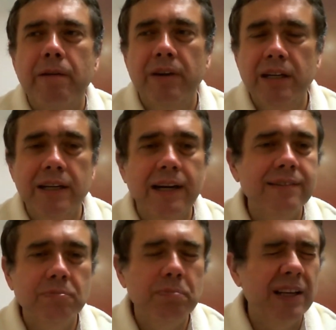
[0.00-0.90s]
Very
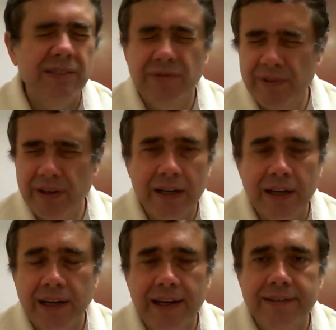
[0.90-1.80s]
nice place,
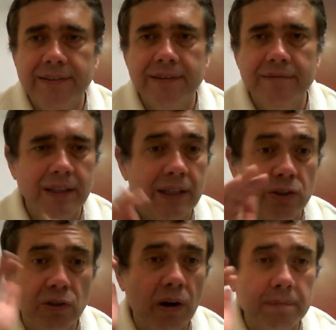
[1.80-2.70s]
very nice,
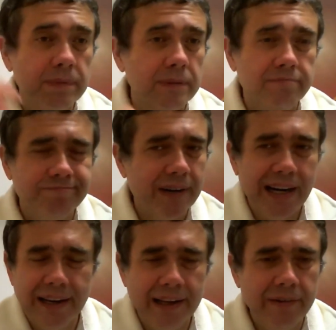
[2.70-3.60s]
very top,
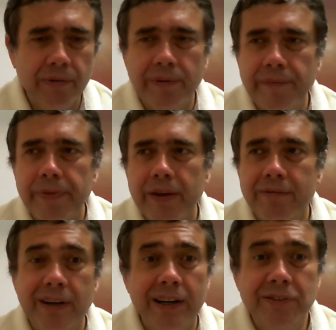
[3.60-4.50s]
high level,
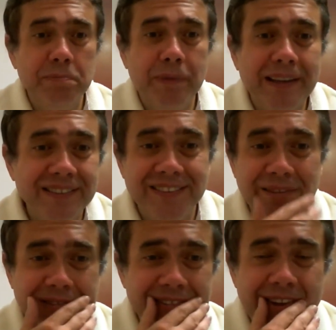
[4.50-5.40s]
very
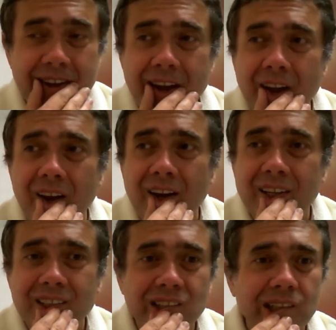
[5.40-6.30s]
expensive.
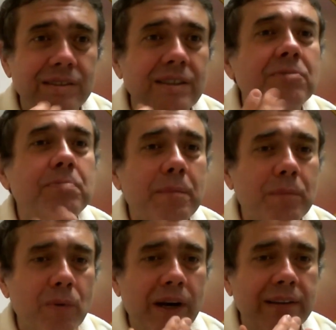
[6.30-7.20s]
And so these
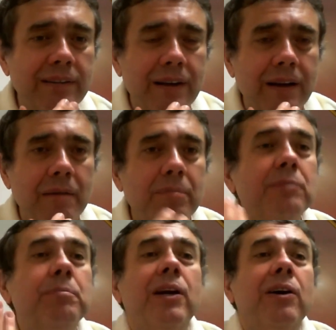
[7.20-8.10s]
people went.
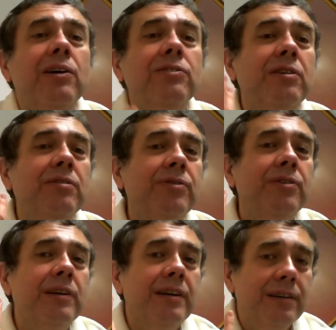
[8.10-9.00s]
But because of
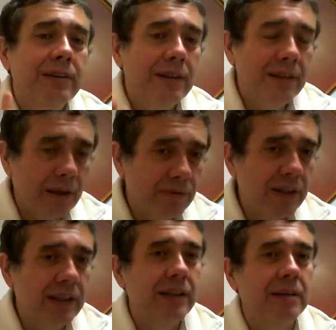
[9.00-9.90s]

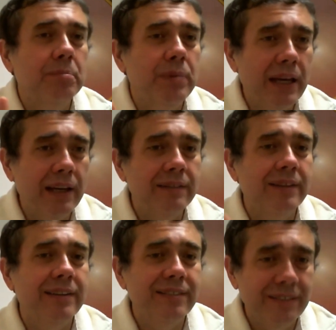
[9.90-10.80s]
her being
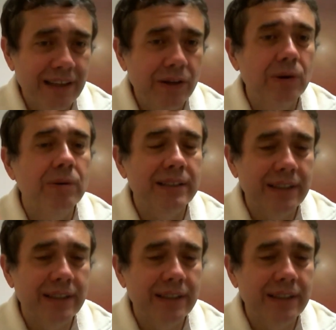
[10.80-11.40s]
the CEO at